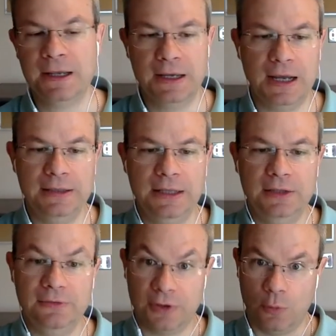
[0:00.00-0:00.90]
And
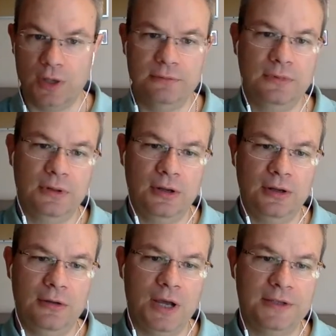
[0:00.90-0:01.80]
then for one
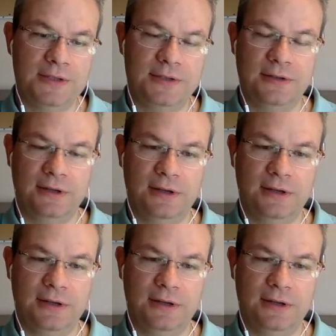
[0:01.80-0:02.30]
mass